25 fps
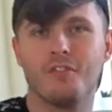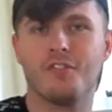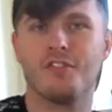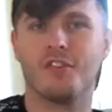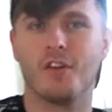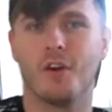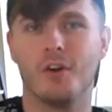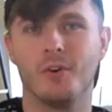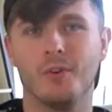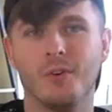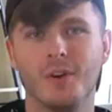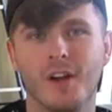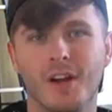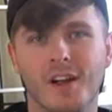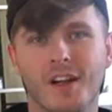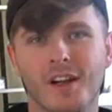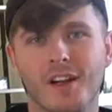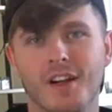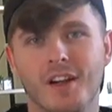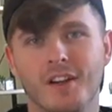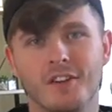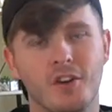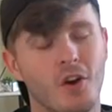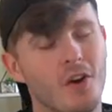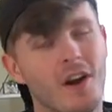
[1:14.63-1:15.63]
So
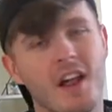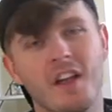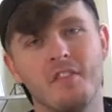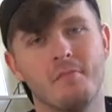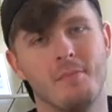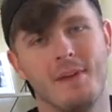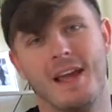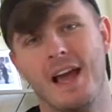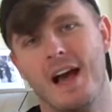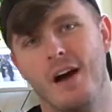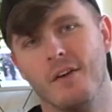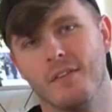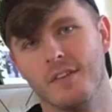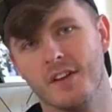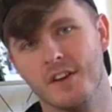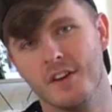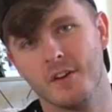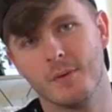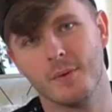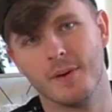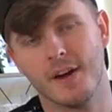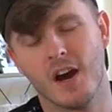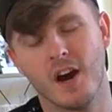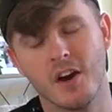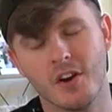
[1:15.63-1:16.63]
don't ask me how they
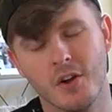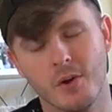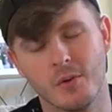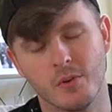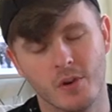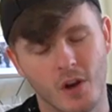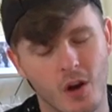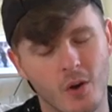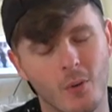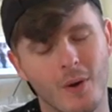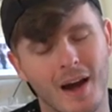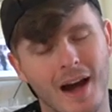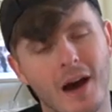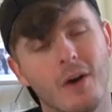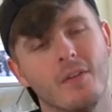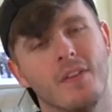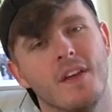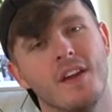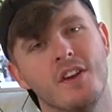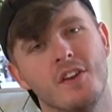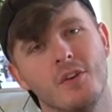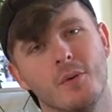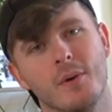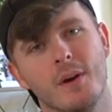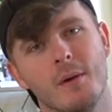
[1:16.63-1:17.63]
do it. I don't know how
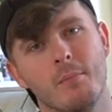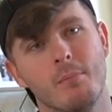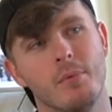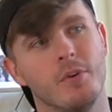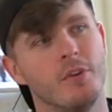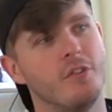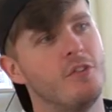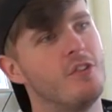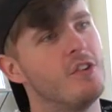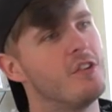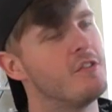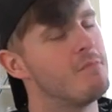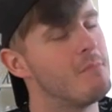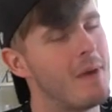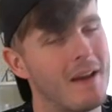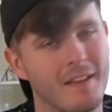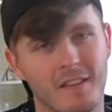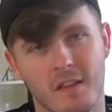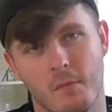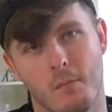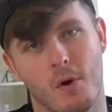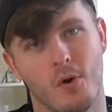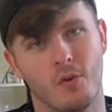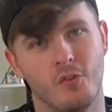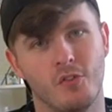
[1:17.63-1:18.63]
they do it, but just make
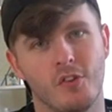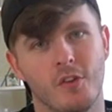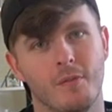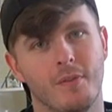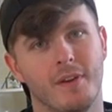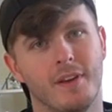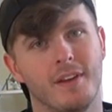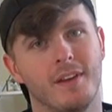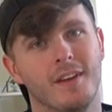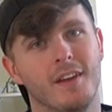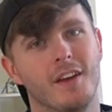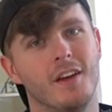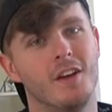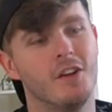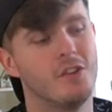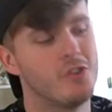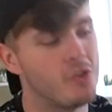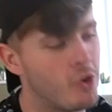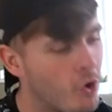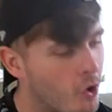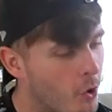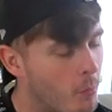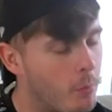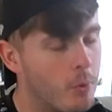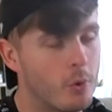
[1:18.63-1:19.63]
the most of it.
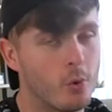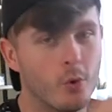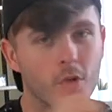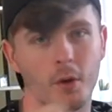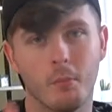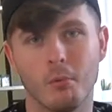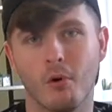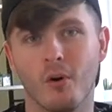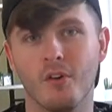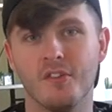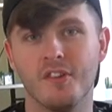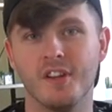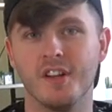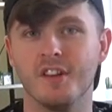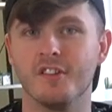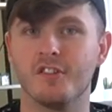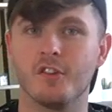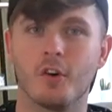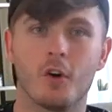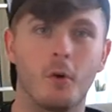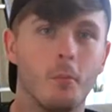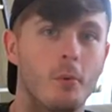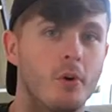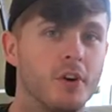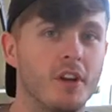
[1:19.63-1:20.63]
Stock up on all your protein,
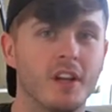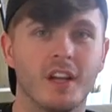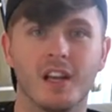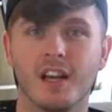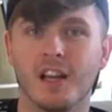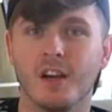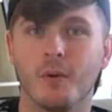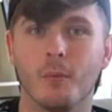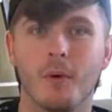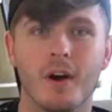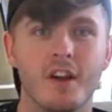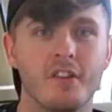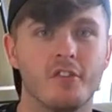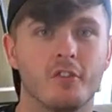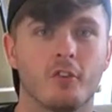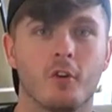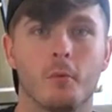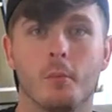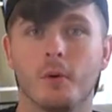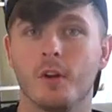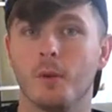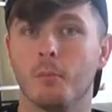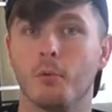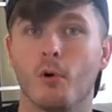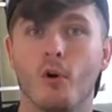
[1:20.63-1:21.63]
stock up on your clear whey, stock
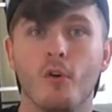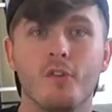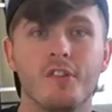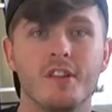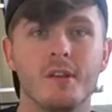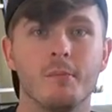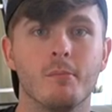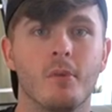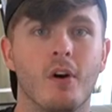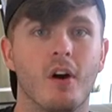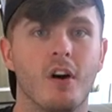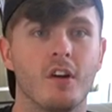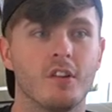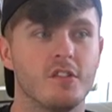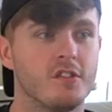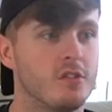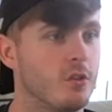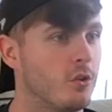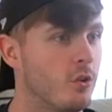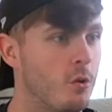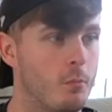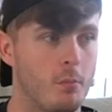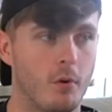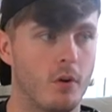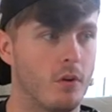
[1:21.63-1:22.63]
up on your protein bars,
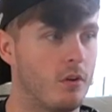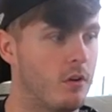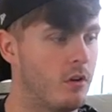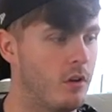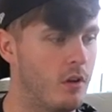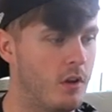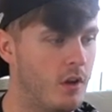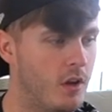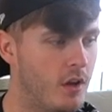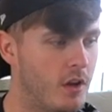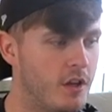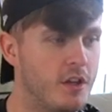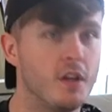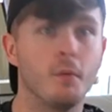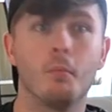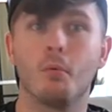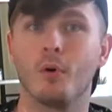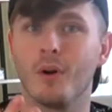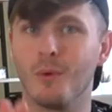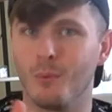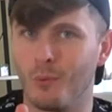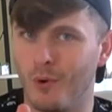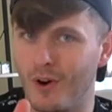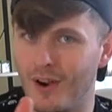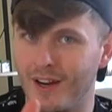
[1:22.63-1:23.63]
stock up on your
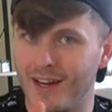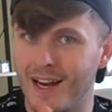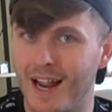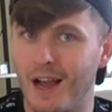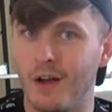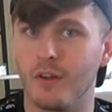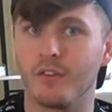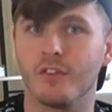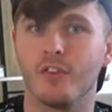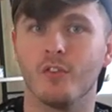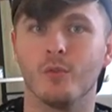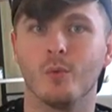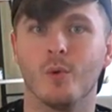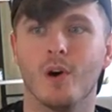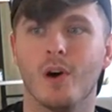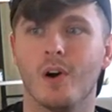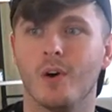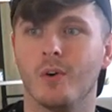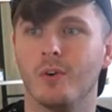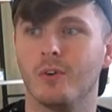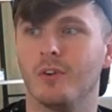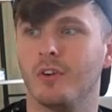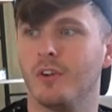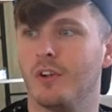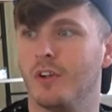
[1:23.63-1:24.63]
pre-workouts as
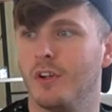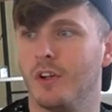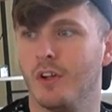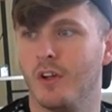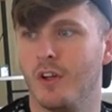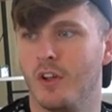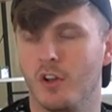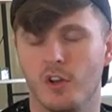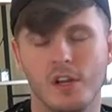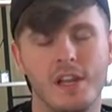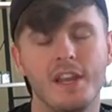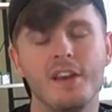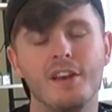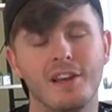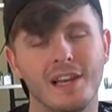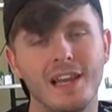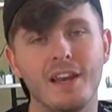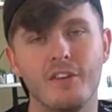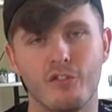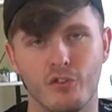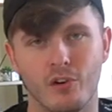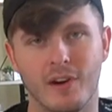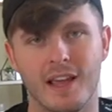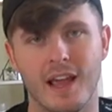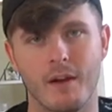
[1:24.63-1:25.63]
well.
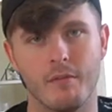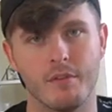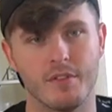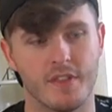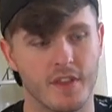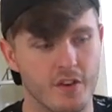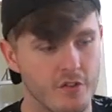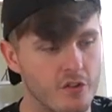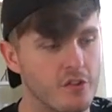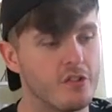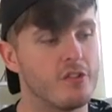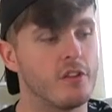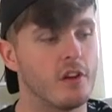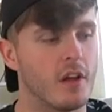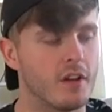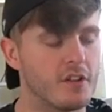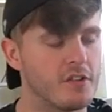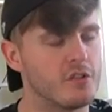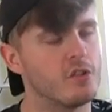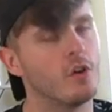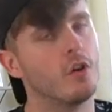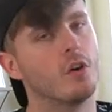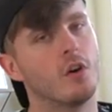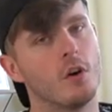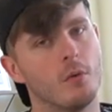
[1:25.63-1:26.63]
Literally everything. Just like
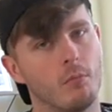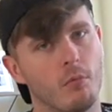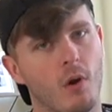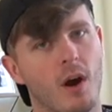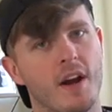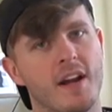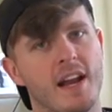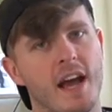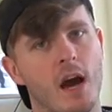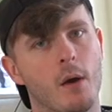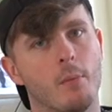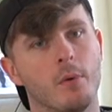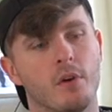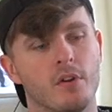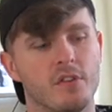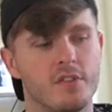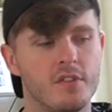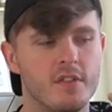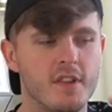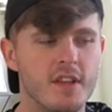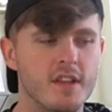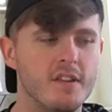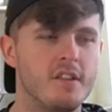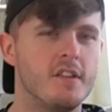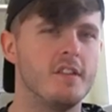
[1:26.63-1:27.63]
stock up right now because
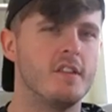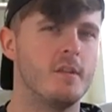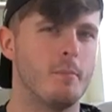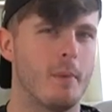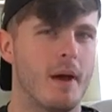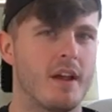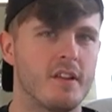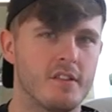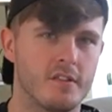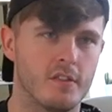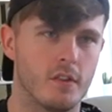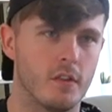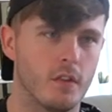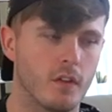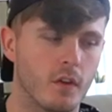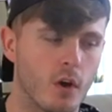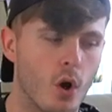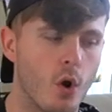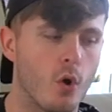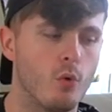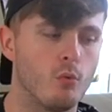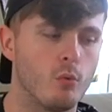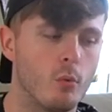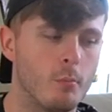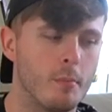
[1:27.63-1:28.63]
this is the best that the
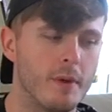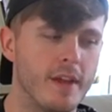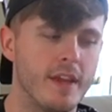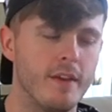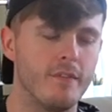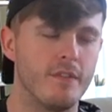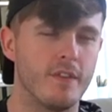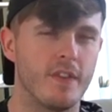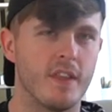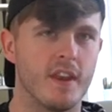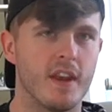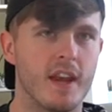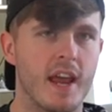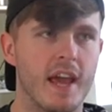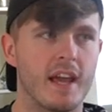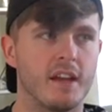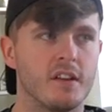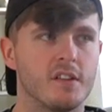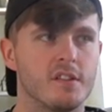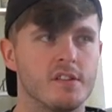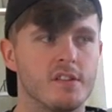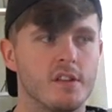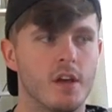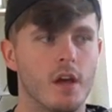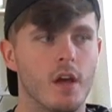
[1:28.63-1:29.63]
code will be for the
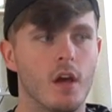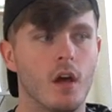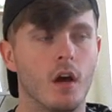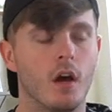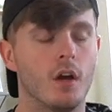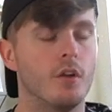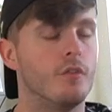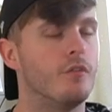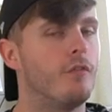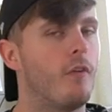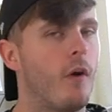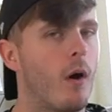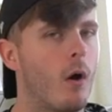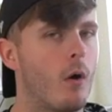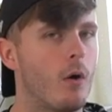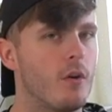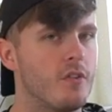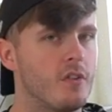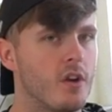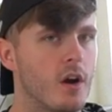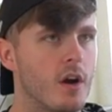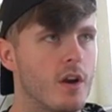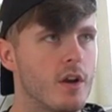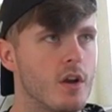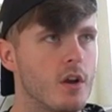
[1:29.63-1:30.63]
next, as far as
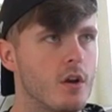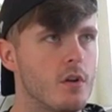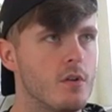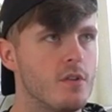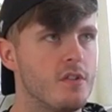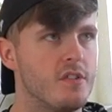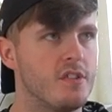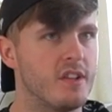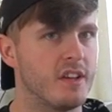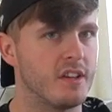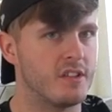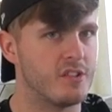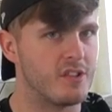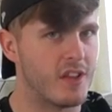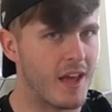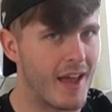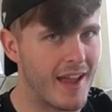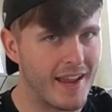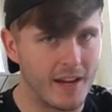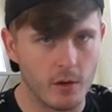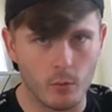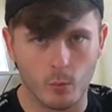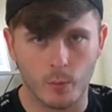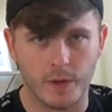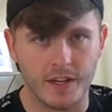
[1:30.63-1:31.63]
I know, 6 to
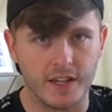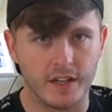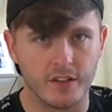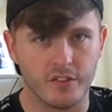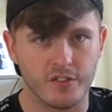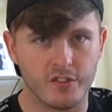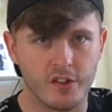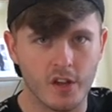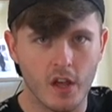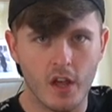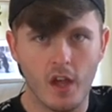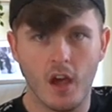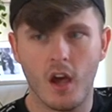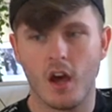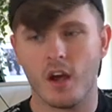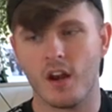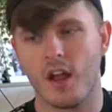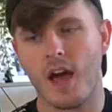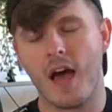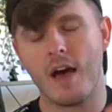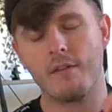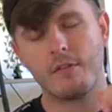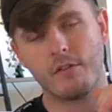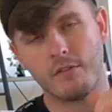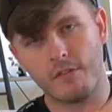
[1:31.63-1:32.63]
8 weeks. And
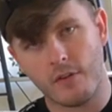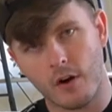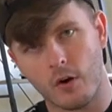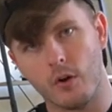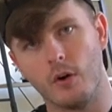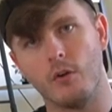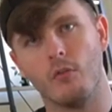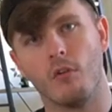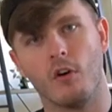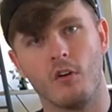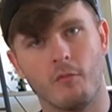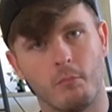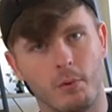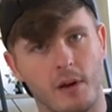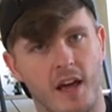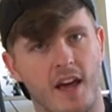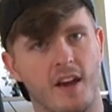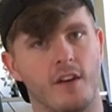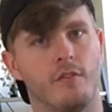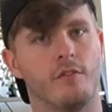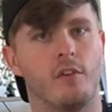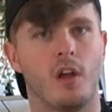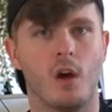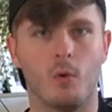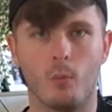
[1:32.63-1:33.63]
I have a very rough
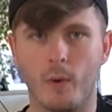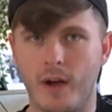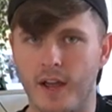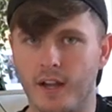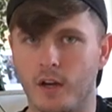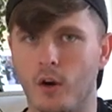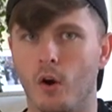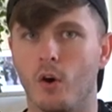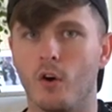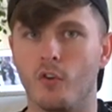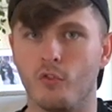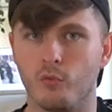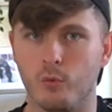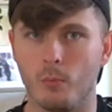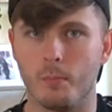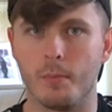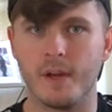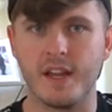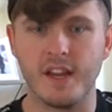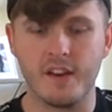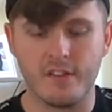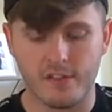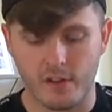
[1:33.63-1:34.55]
plan of like where codes will be.